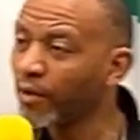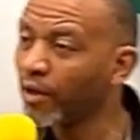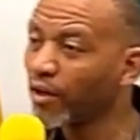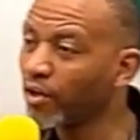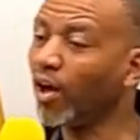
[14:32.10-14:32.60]

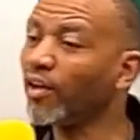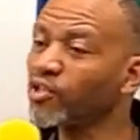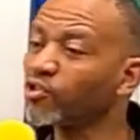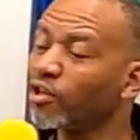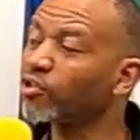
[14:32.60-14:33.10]
God is
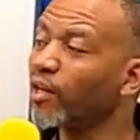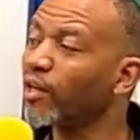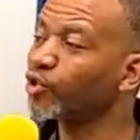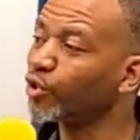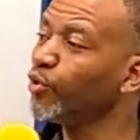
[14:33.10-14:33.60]
not going to
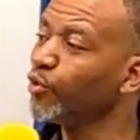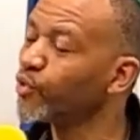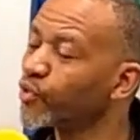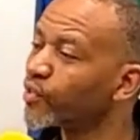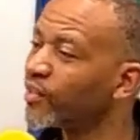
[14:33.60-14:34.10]

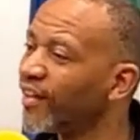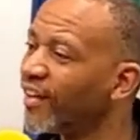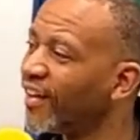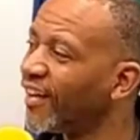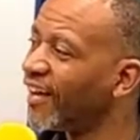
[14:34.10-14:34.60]
choose
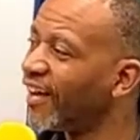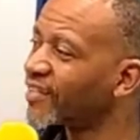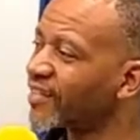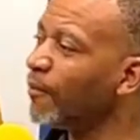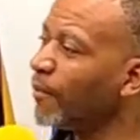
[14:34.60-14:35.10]

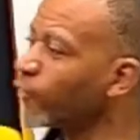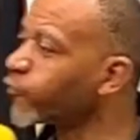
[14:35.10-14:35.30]
somebody from